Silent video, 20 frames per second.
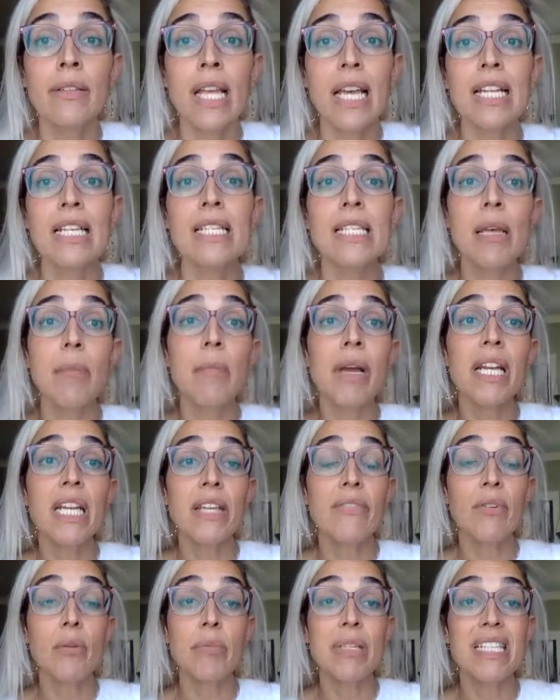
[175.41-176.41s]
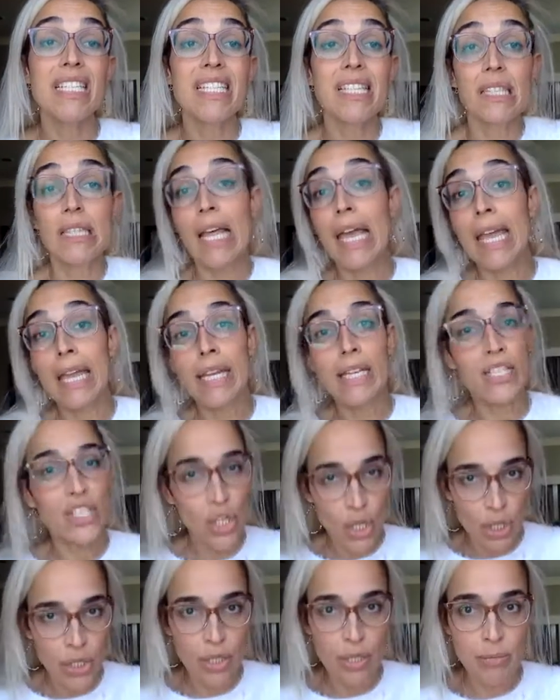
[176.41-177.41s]
And some might even be slang
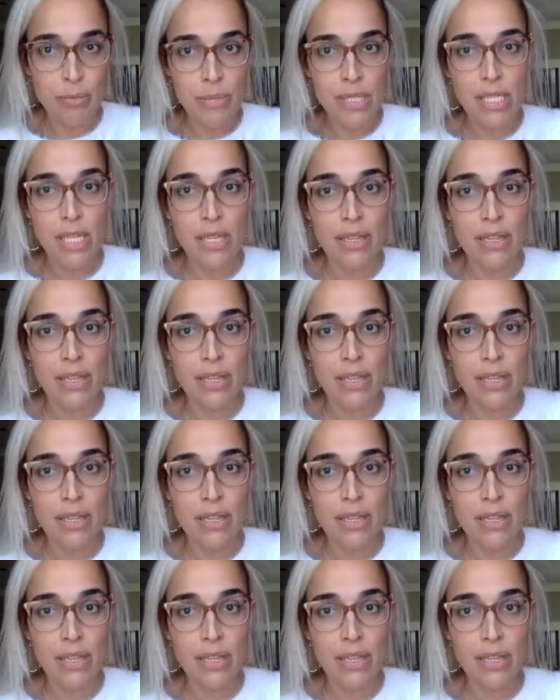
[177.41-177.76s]
terms